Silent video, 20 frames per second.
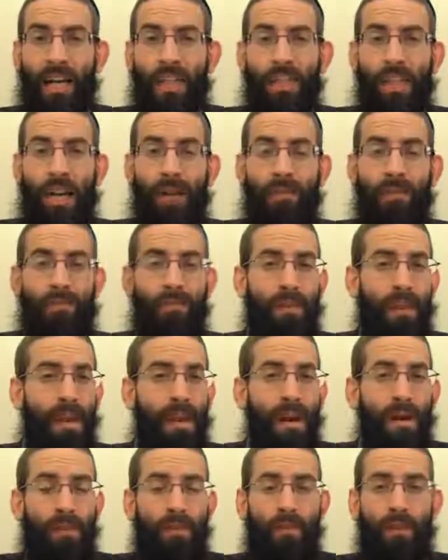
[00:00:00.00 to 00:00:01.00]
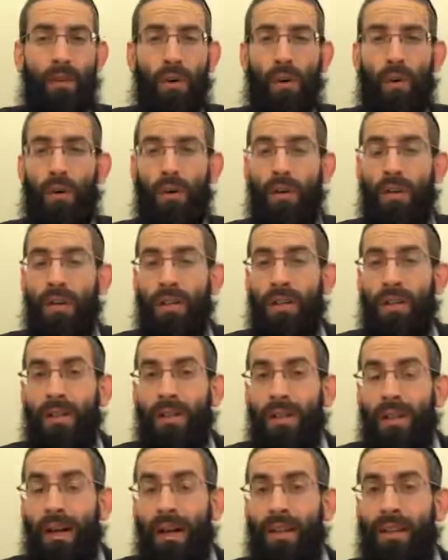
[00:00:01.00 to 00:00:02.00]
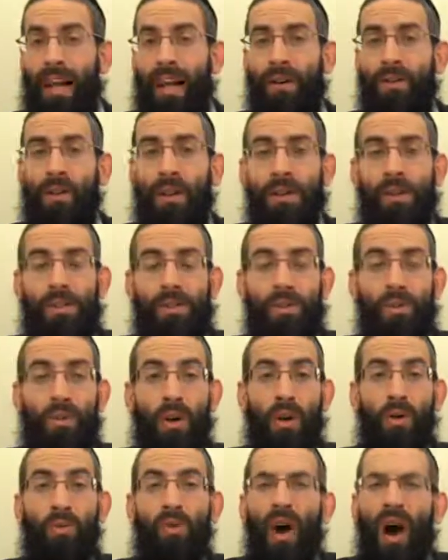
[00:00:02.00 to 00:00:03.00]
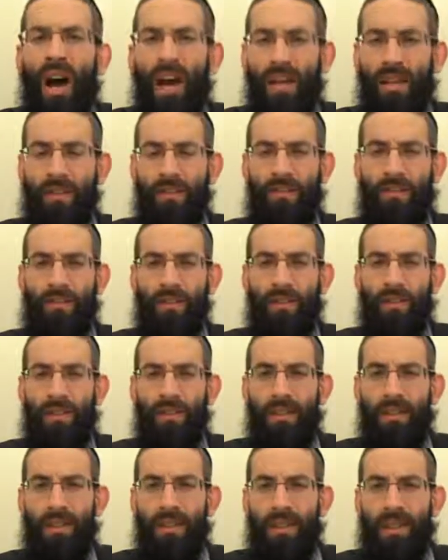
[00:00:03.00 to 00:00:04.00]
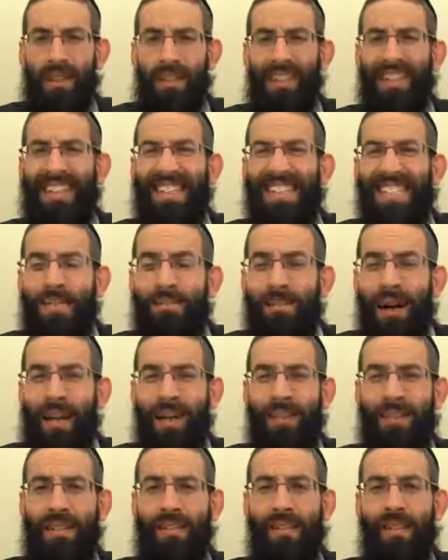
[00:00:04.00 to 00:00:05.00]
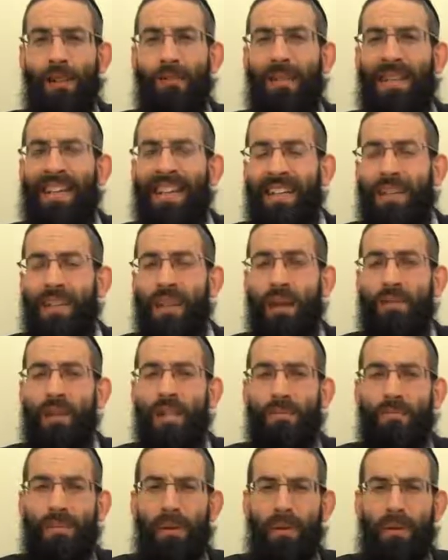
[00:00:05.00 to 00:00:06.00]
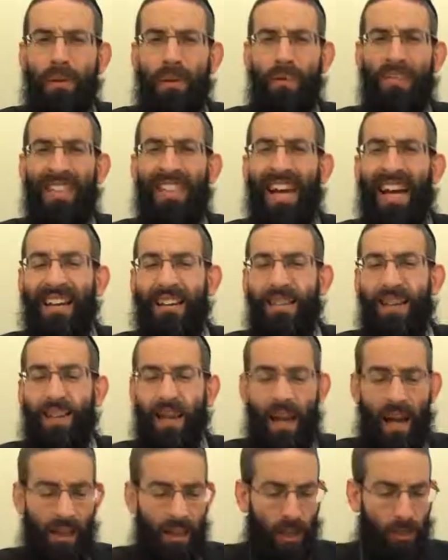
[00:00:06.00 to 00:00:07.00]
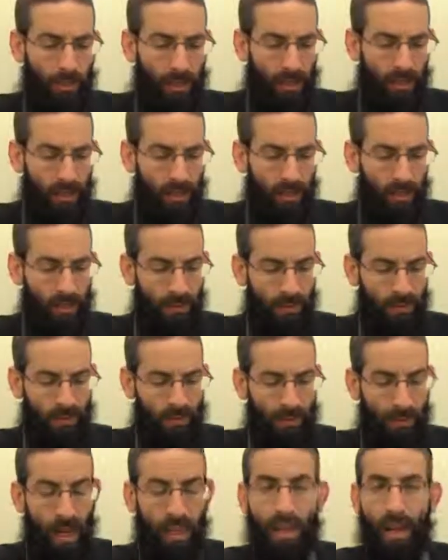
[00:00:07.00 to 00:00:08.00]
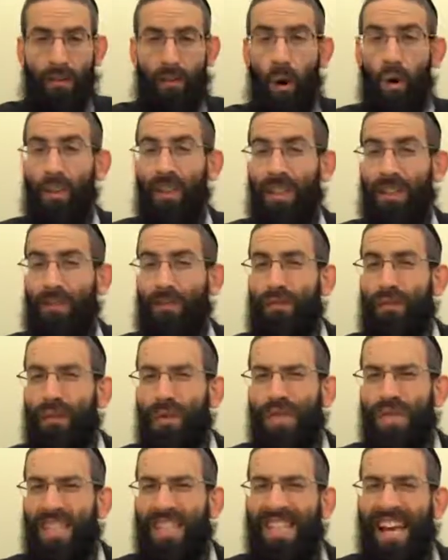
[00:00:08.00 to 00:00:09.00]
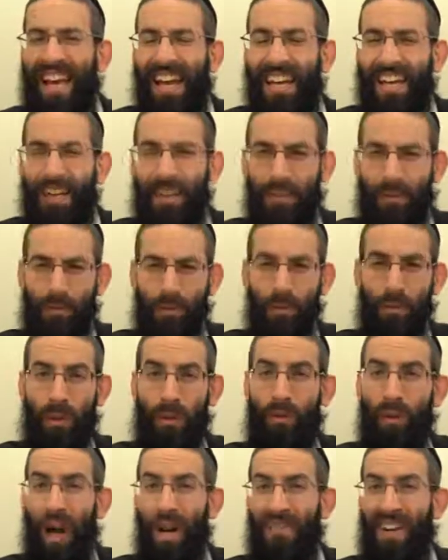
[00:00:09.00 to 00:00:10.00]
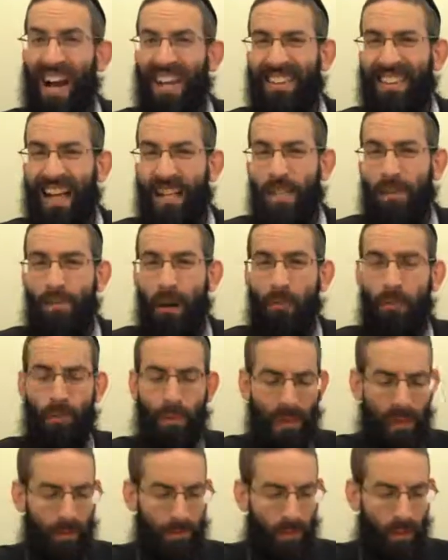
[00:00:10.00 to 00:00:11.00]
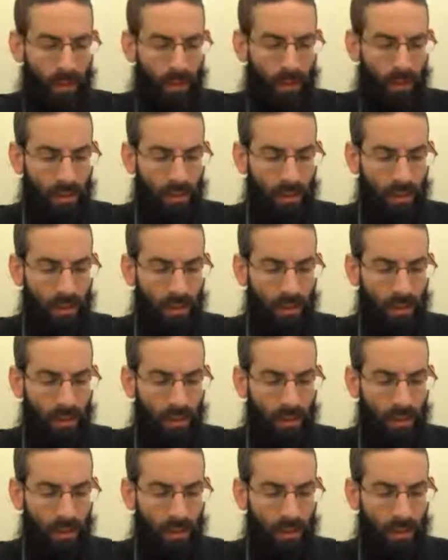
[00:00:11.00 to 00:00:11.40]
Hashem for allowing us to arrive to the beginning of this period, of the eight day Chanukah period. And therefore, only on the first day, when we arrive at that Zman, we make the bracha.